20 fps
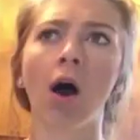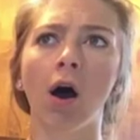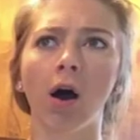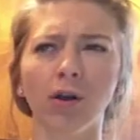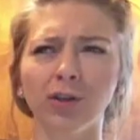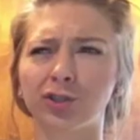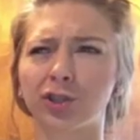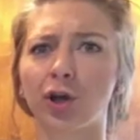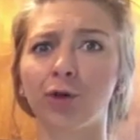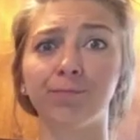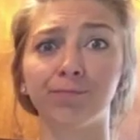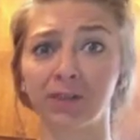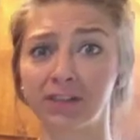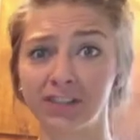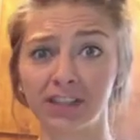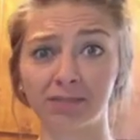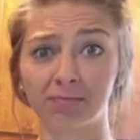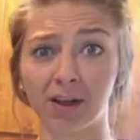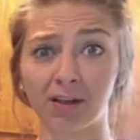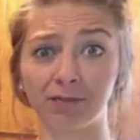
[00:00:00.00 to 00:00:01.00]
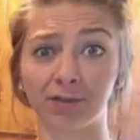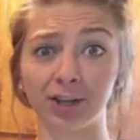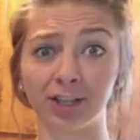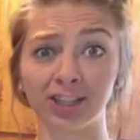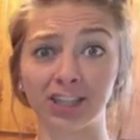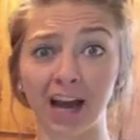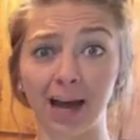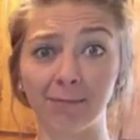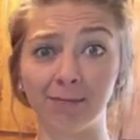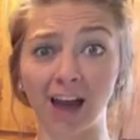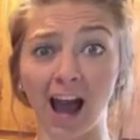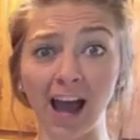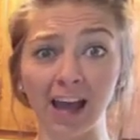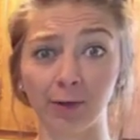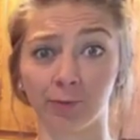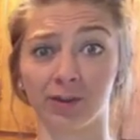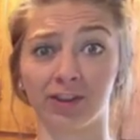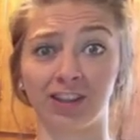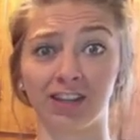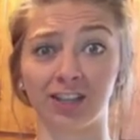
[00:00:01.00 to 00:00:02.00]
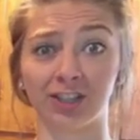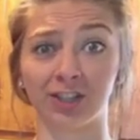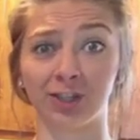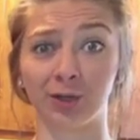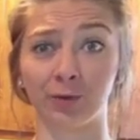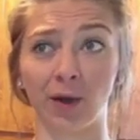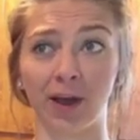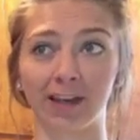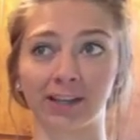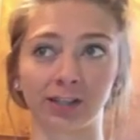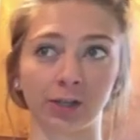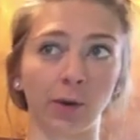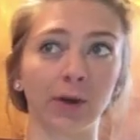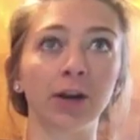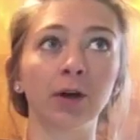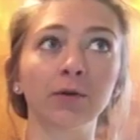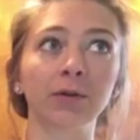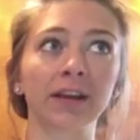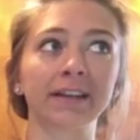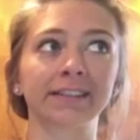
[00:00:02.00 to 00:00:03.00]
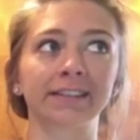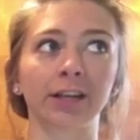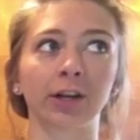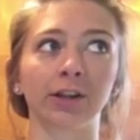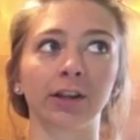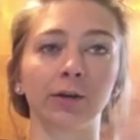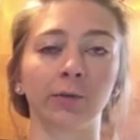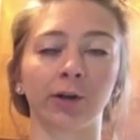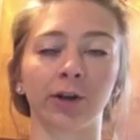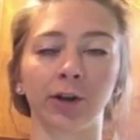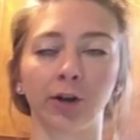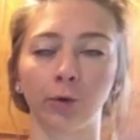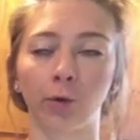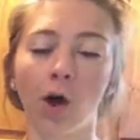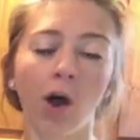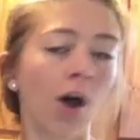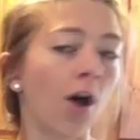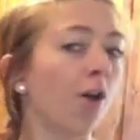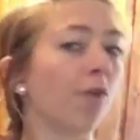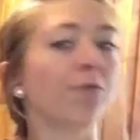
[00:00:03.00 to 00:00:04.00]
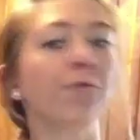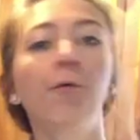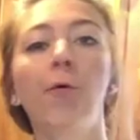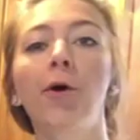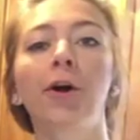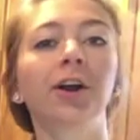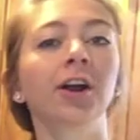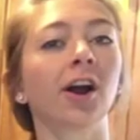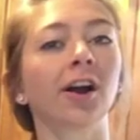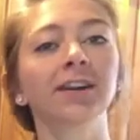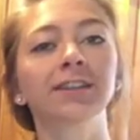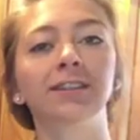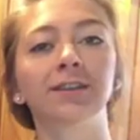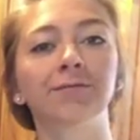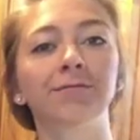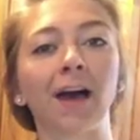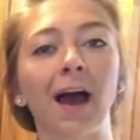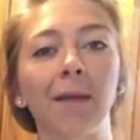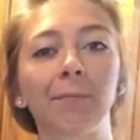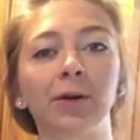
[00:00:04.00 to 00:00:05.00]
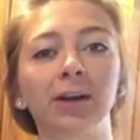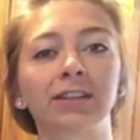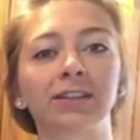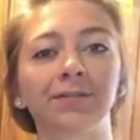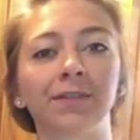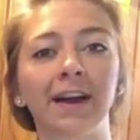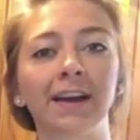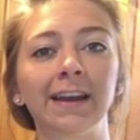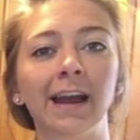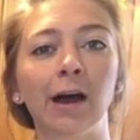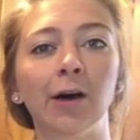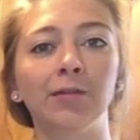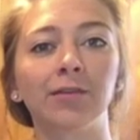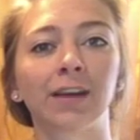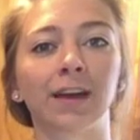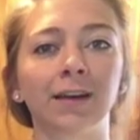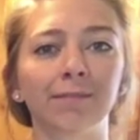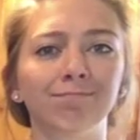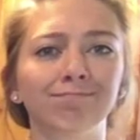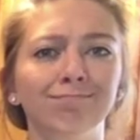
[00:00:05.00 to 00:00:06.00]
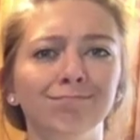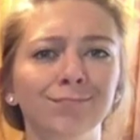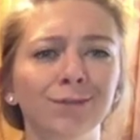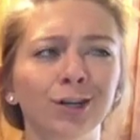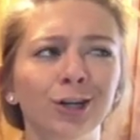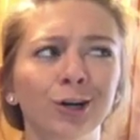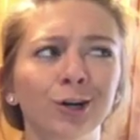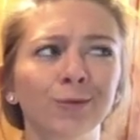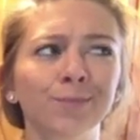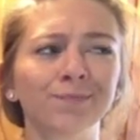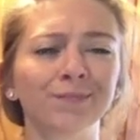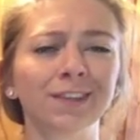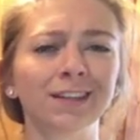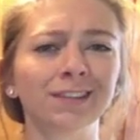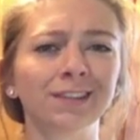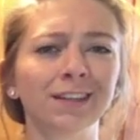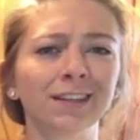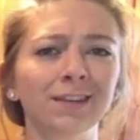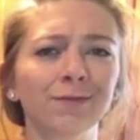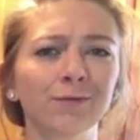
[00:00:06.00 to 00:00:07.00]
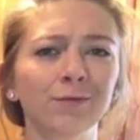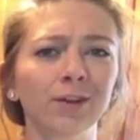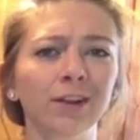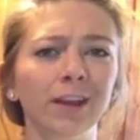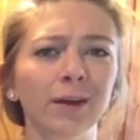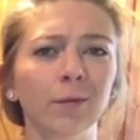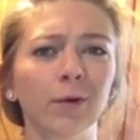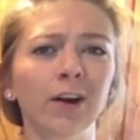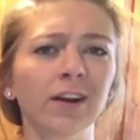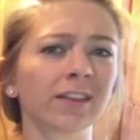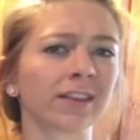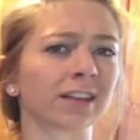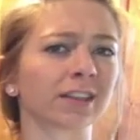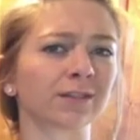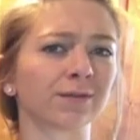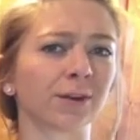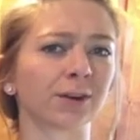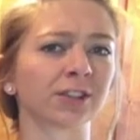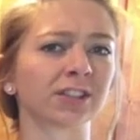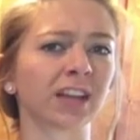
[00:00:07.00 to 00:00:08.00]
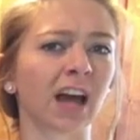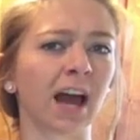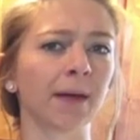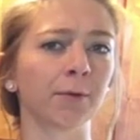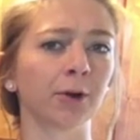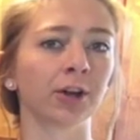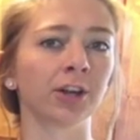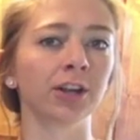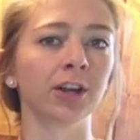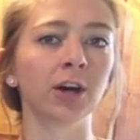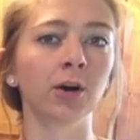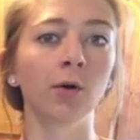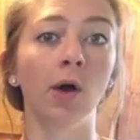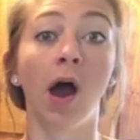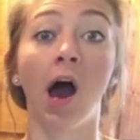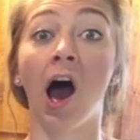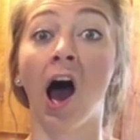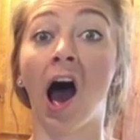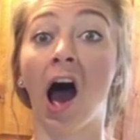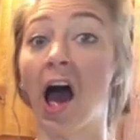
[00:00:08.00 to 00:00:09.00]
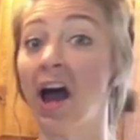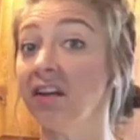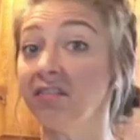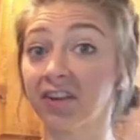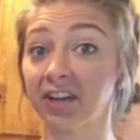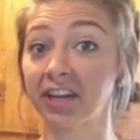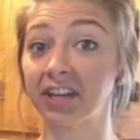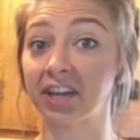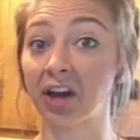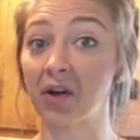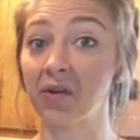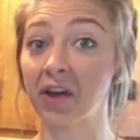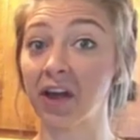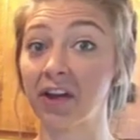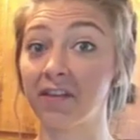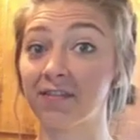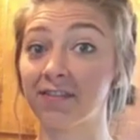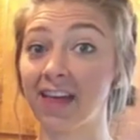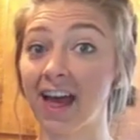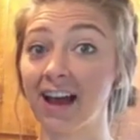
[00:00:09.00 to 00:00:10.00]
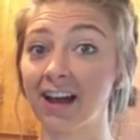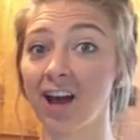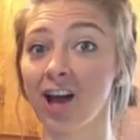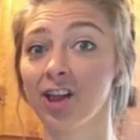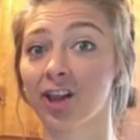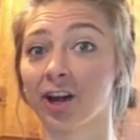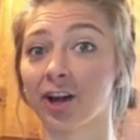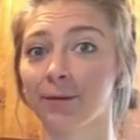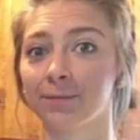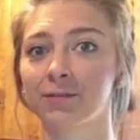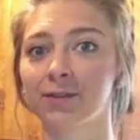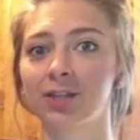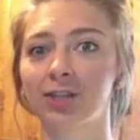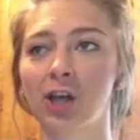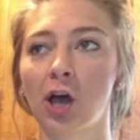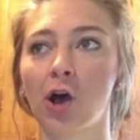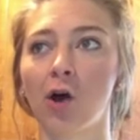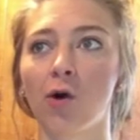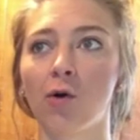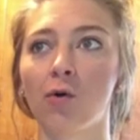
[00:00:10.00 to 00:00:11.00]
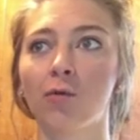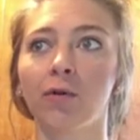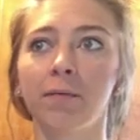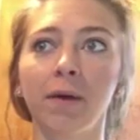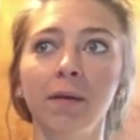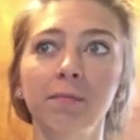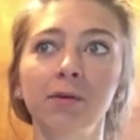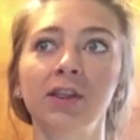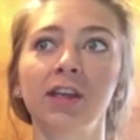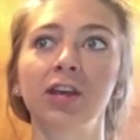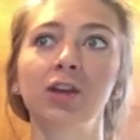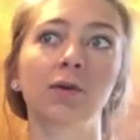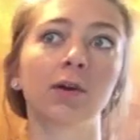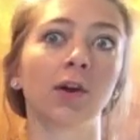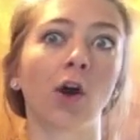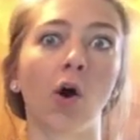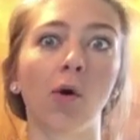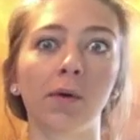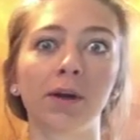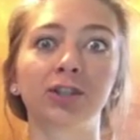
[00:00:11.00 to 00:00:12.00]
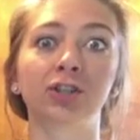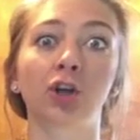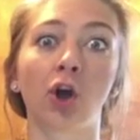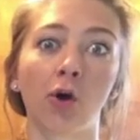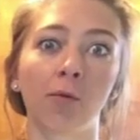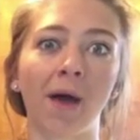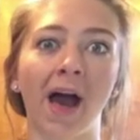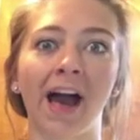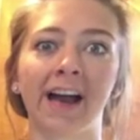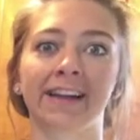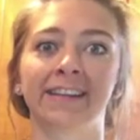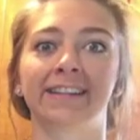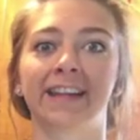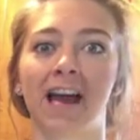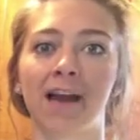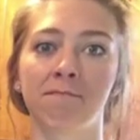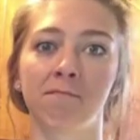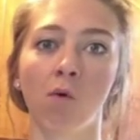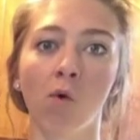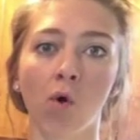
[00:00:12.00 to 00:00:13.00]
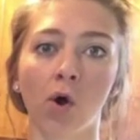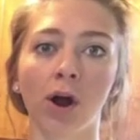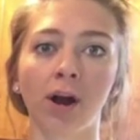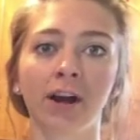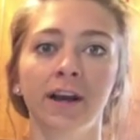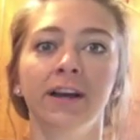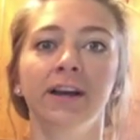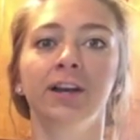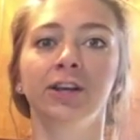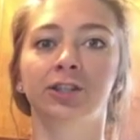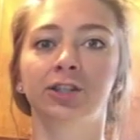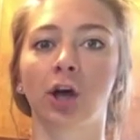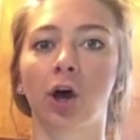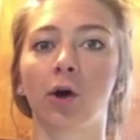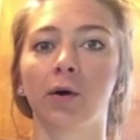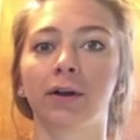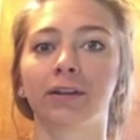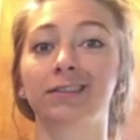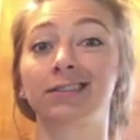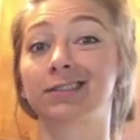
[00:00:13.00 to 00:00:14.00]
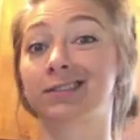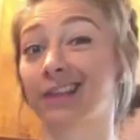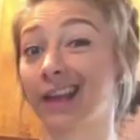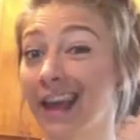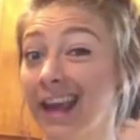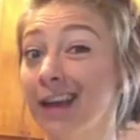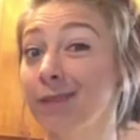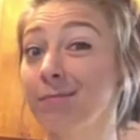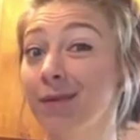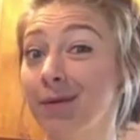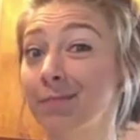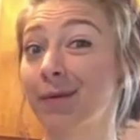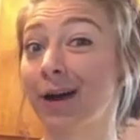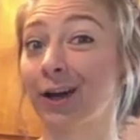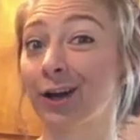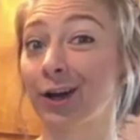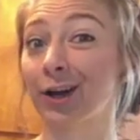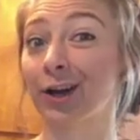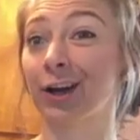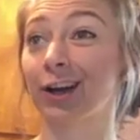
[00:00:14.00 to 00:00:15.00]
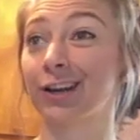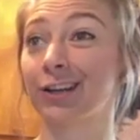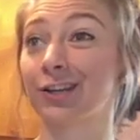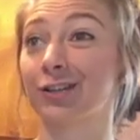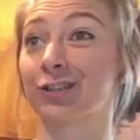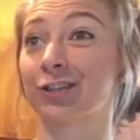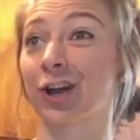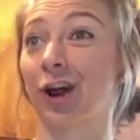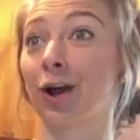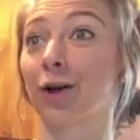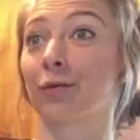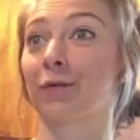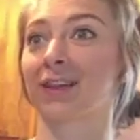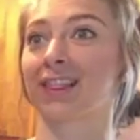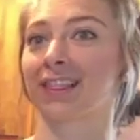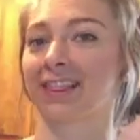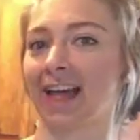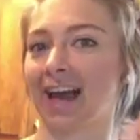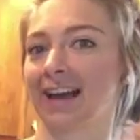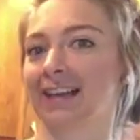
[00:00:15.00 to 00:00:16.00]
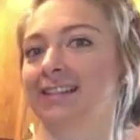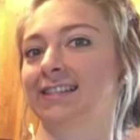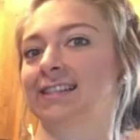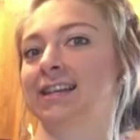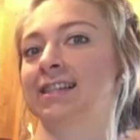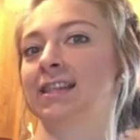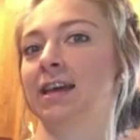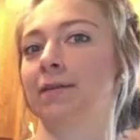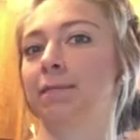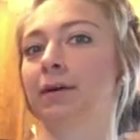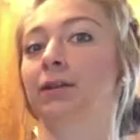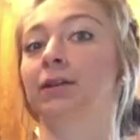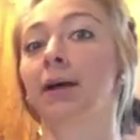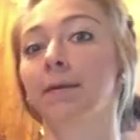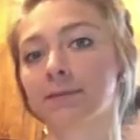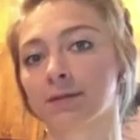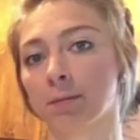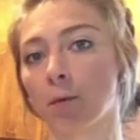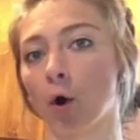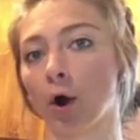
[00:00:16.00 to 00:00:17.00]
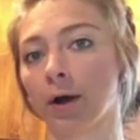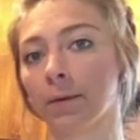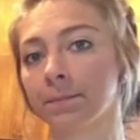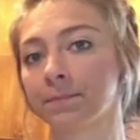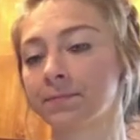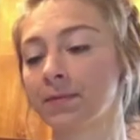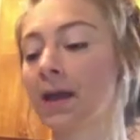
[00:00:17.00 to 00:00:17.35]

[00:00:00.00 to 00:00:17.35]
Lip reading: Also, this is my first time dyeing with these 2 ways, so I don't necessarily want to do 4 yards of fabric to find out that, you know, this didn't really work this first time, or, you know, I really don't care for that color. So remember that you can always go back and dye more, so it can be better to start with less and then build up to more.